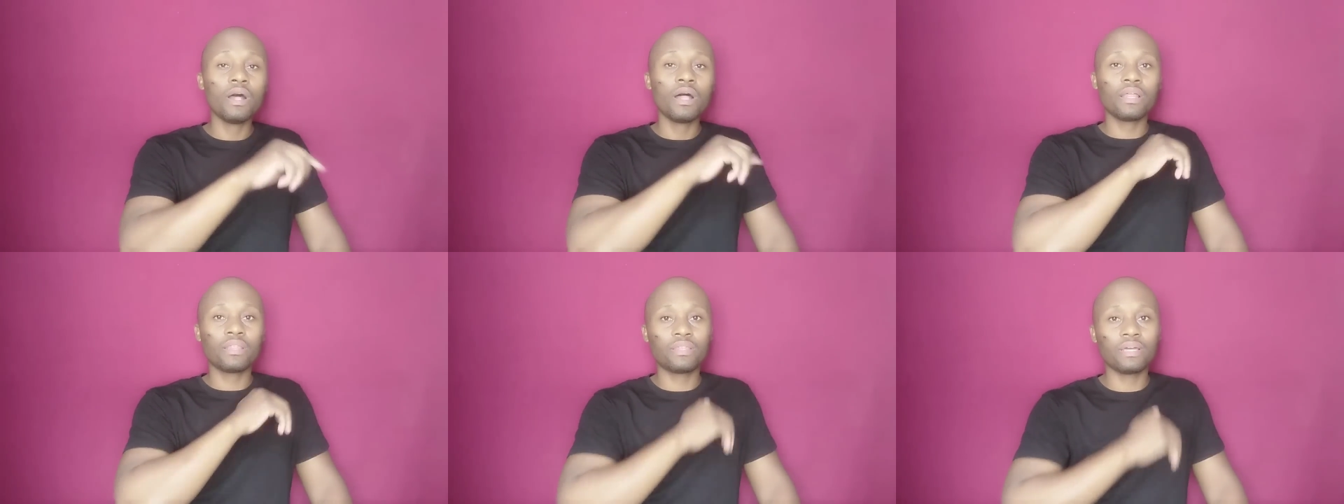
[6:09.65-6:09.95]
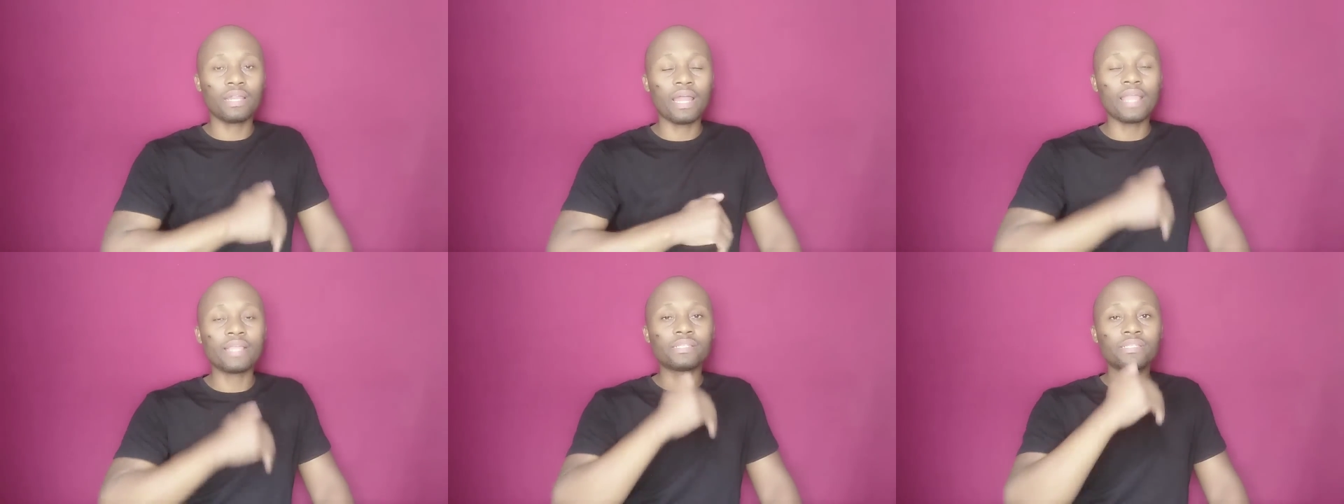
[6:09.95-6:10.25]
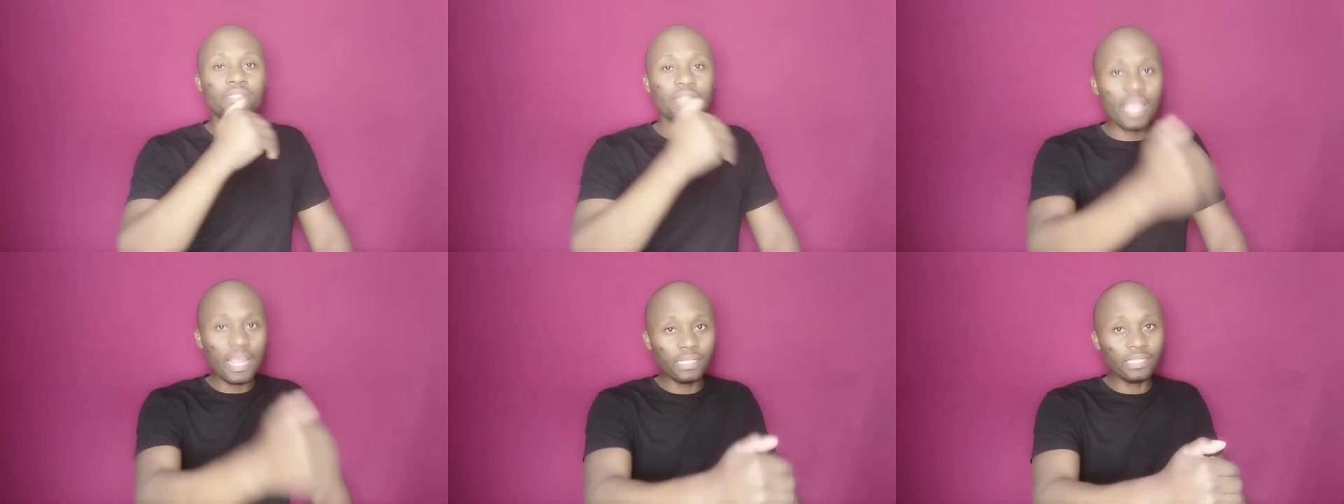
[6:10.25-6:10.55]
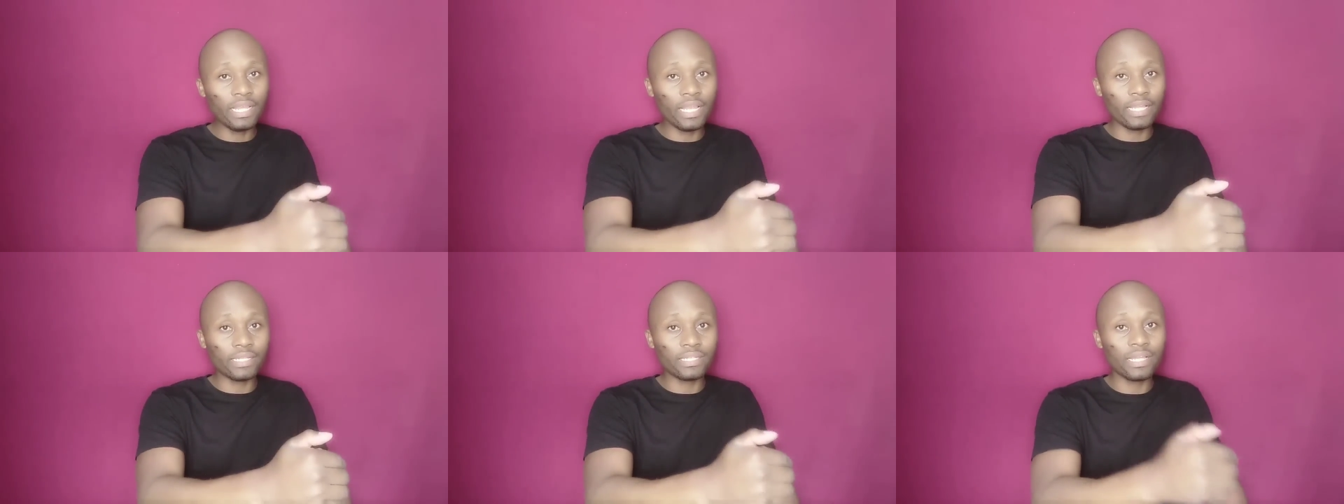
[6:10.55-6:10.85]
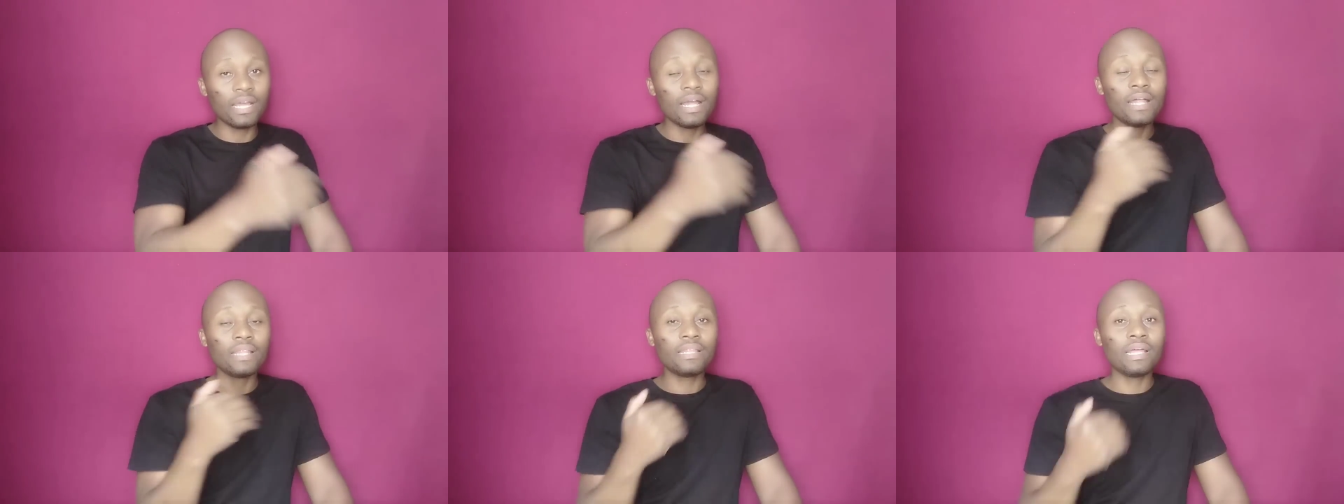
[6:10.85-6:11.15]
that I stated
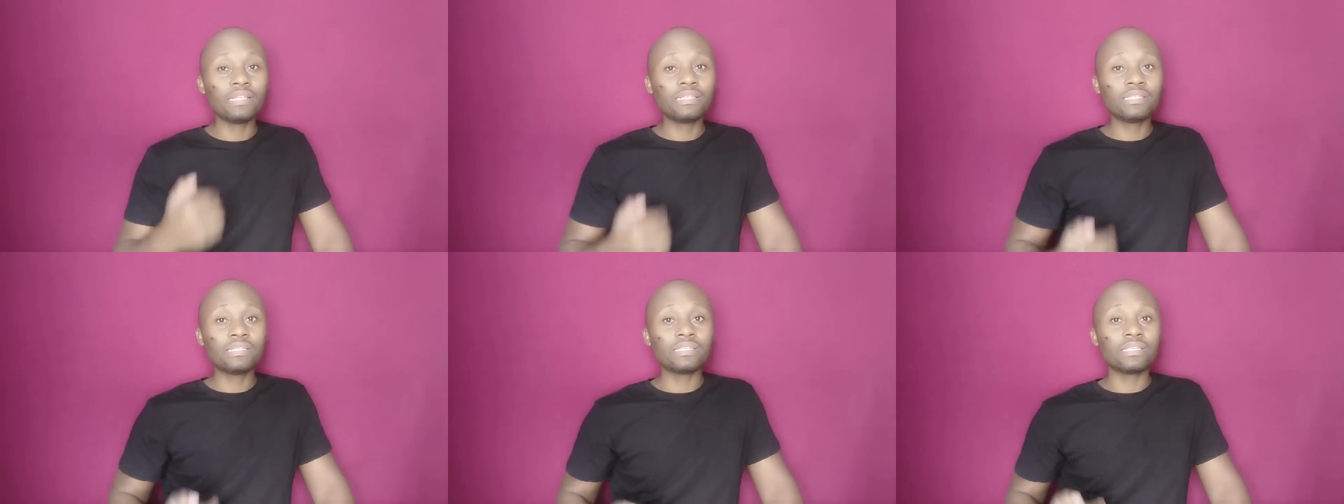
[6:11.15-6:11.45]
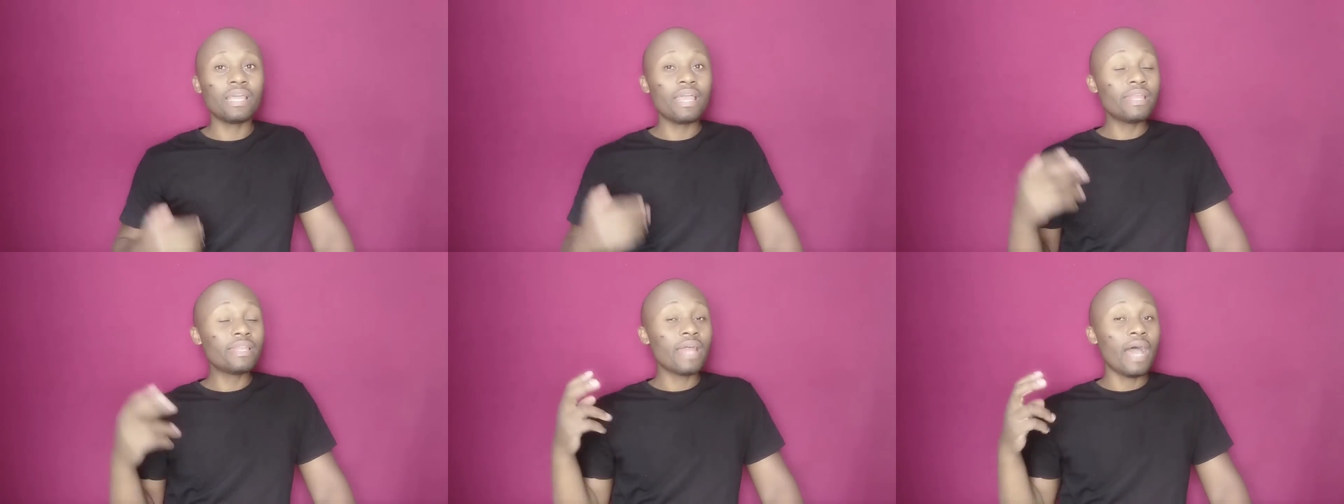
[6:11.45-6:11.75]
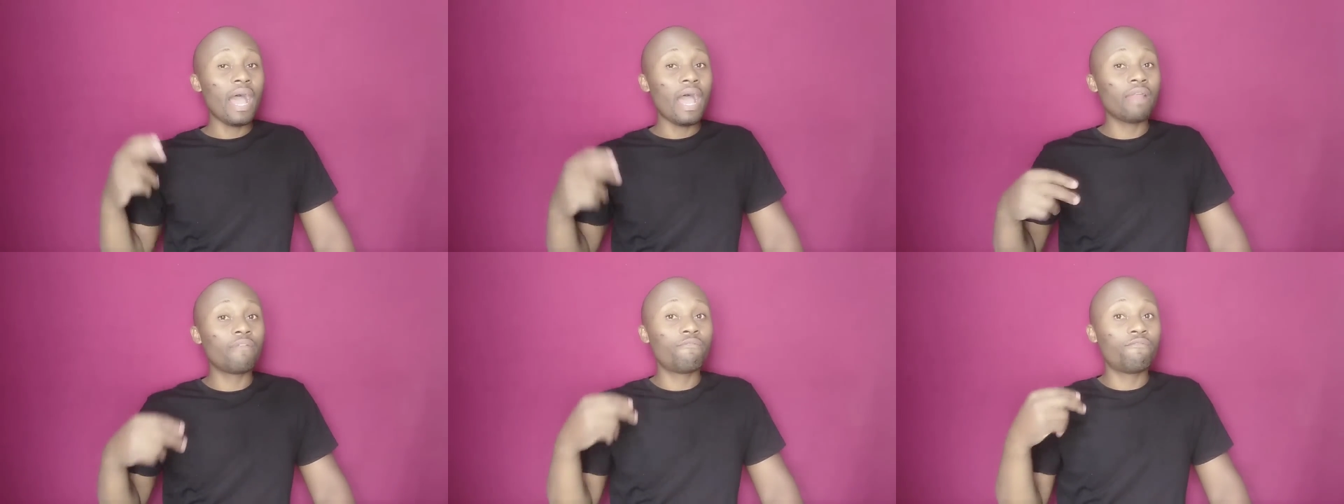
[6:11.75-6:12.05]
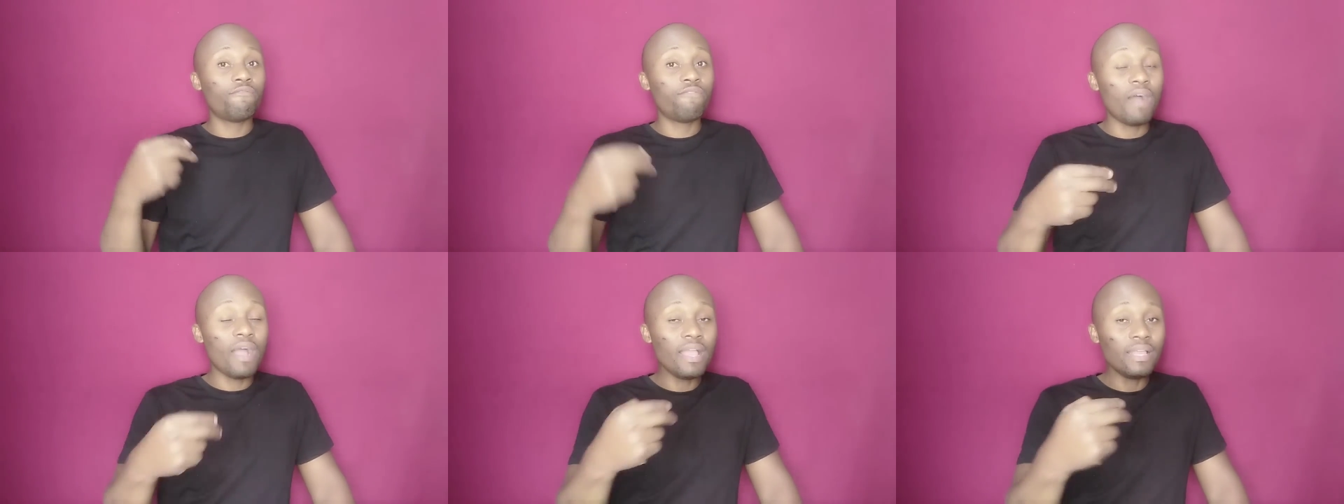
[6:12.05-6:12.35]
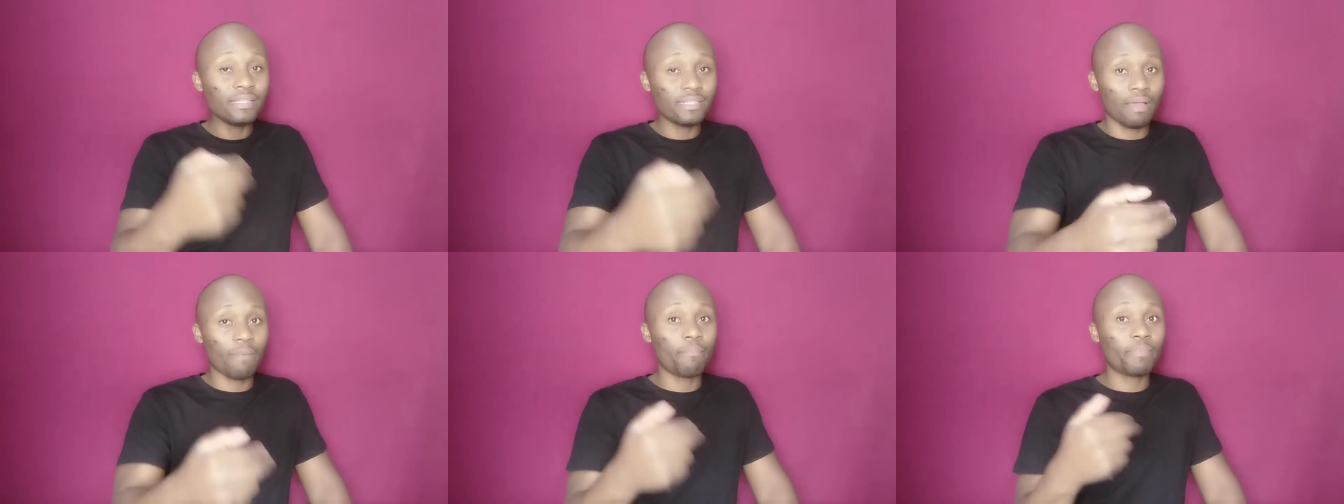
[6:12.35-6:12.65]
that an
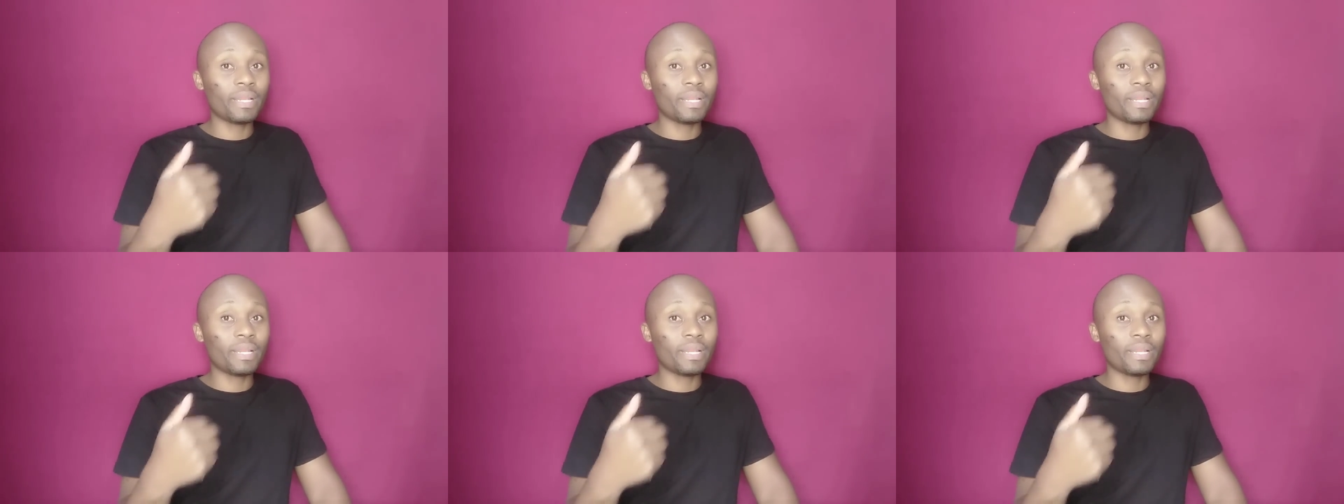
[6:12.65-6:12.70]
advisor,